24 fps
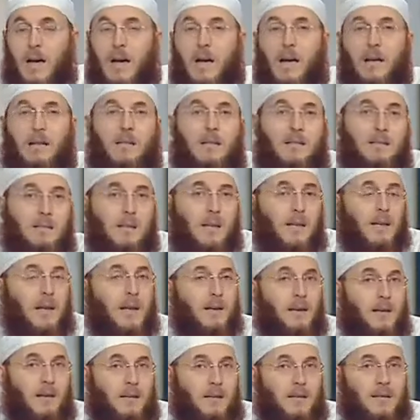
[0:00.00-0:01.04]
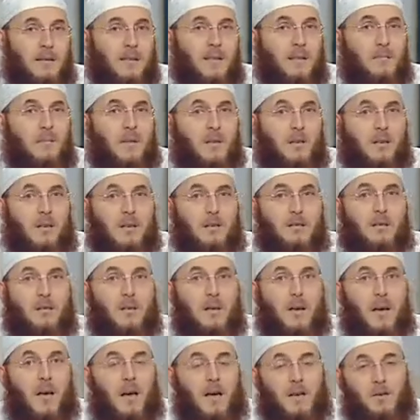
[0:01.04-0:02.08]
And the second Tasleem is
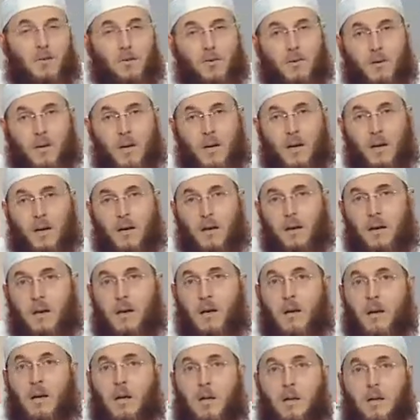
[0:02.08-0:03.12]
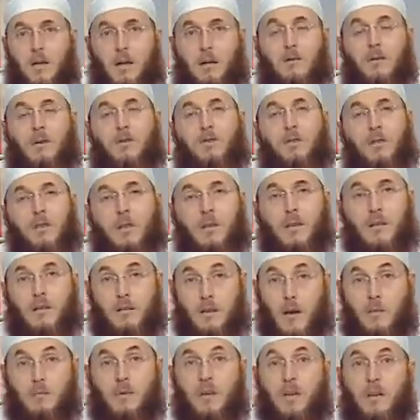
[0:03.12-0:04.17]
a sunnah. The question
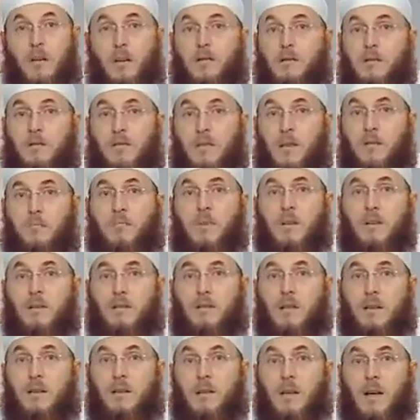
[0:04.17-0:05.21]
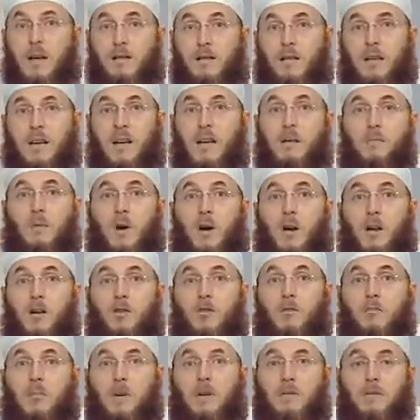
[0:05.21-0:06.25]
is, if somebody said As-salamu
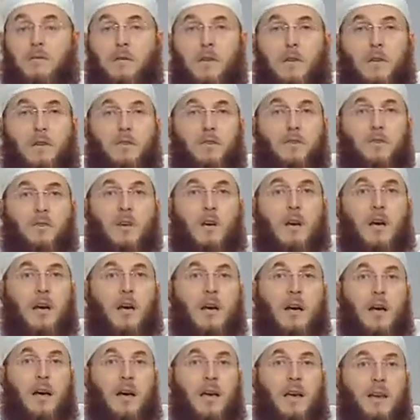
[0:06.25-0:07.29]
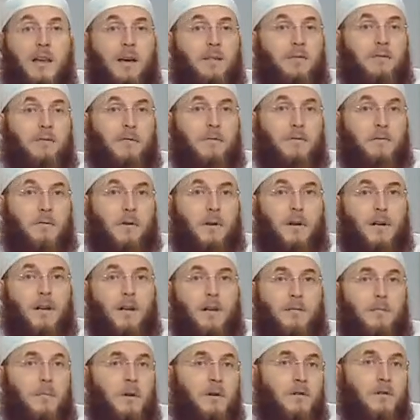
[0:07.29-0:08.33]
alaykum and finished and left for an
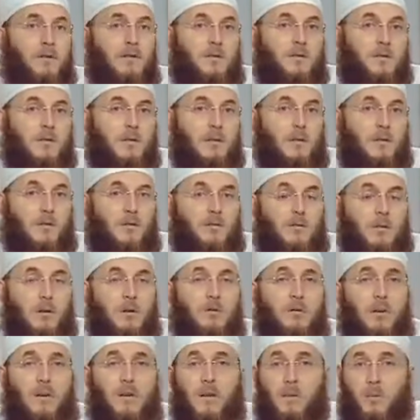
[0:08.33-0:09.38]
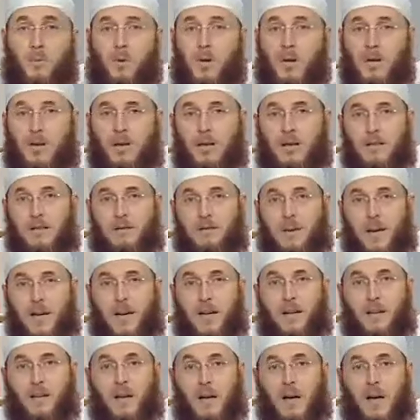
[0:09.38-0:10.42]
emergency or whatever, the prayer is
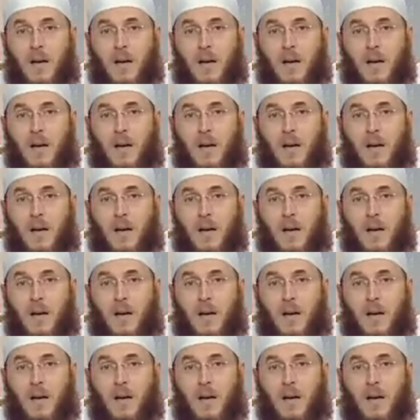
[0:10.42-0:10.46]
valid.